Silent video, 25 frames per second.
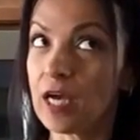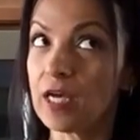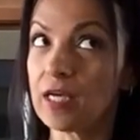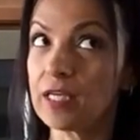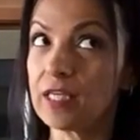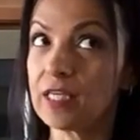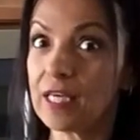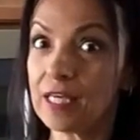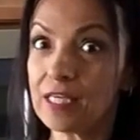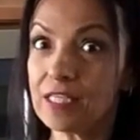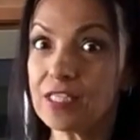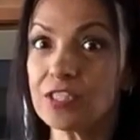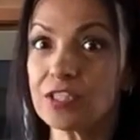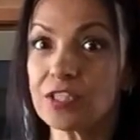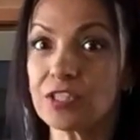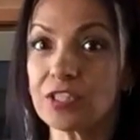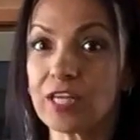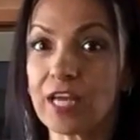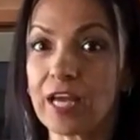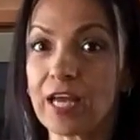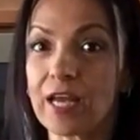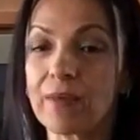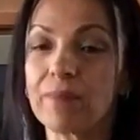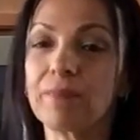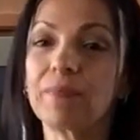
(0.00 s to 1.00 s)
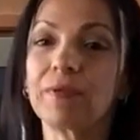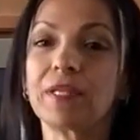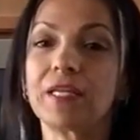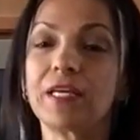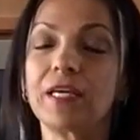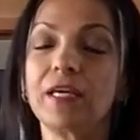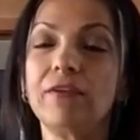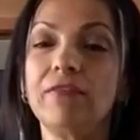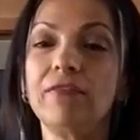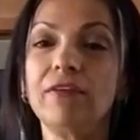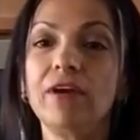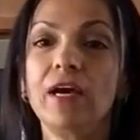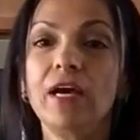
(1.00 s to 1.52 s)
yesterday, I
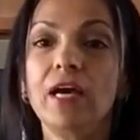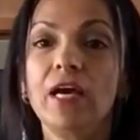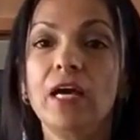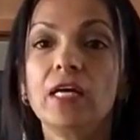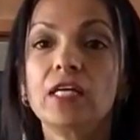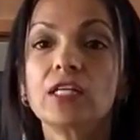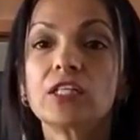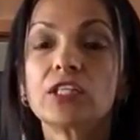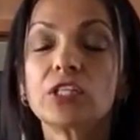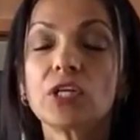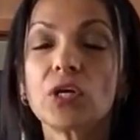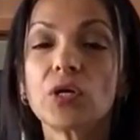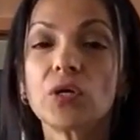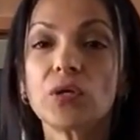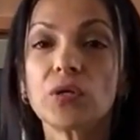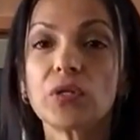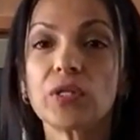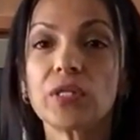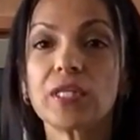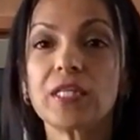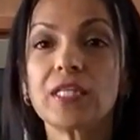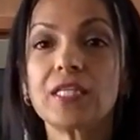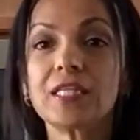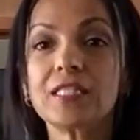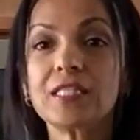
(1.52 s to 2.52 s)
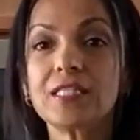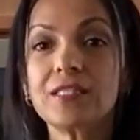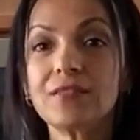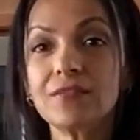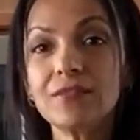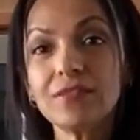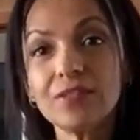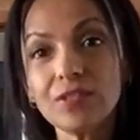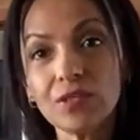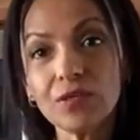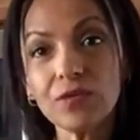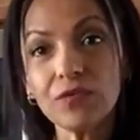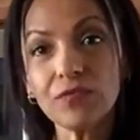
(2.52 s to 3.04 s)
believe. So this
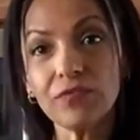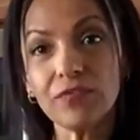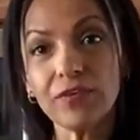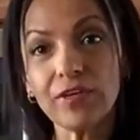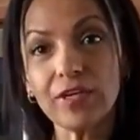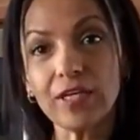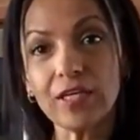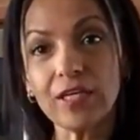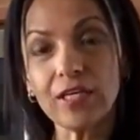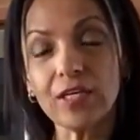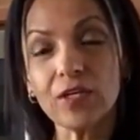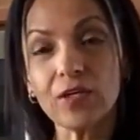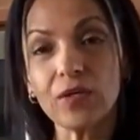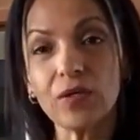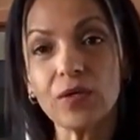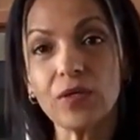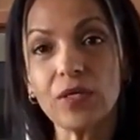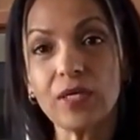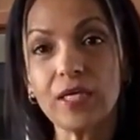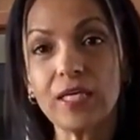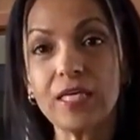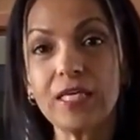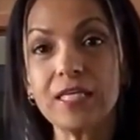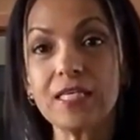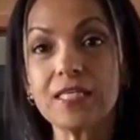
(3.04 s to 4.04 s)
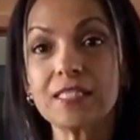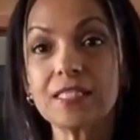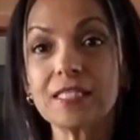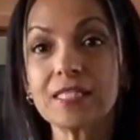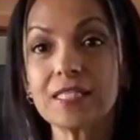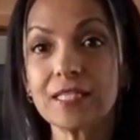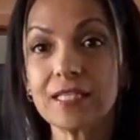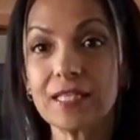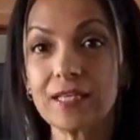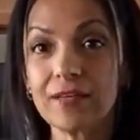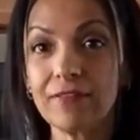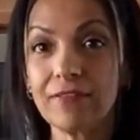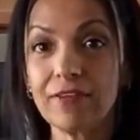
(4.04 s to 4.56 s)
new video is
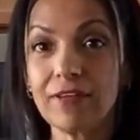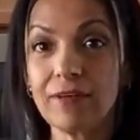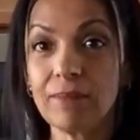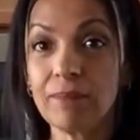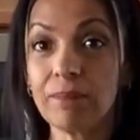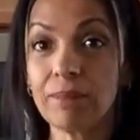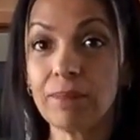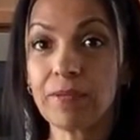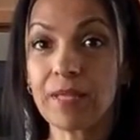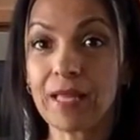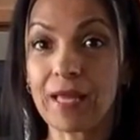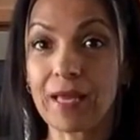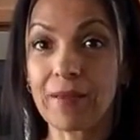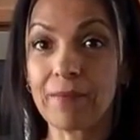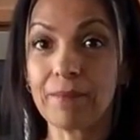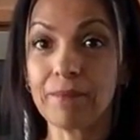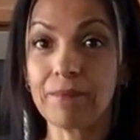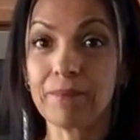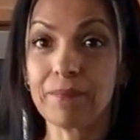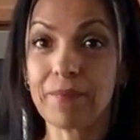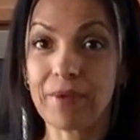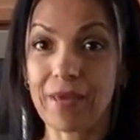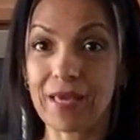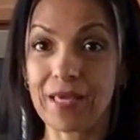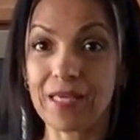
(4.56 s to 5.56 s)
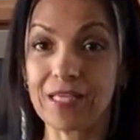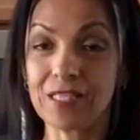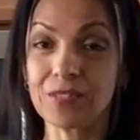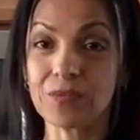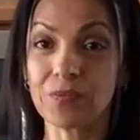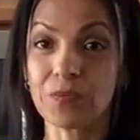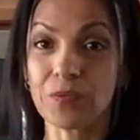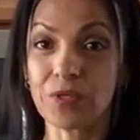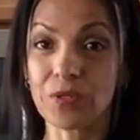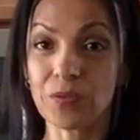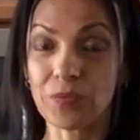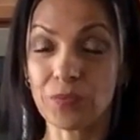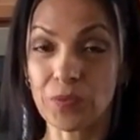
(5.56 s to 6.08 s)
Living Plant-Based
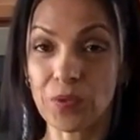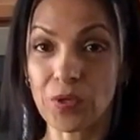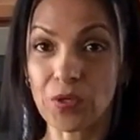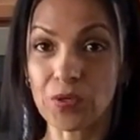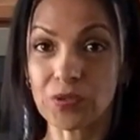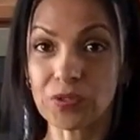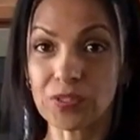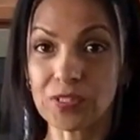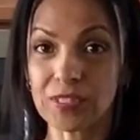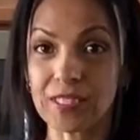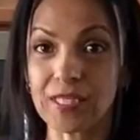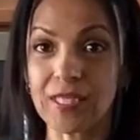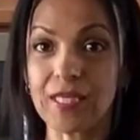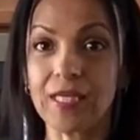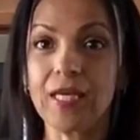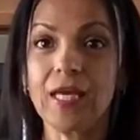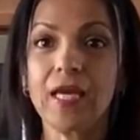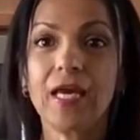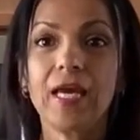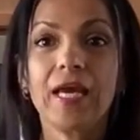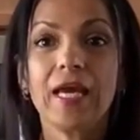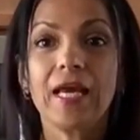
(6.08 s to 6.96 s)
with Rosie.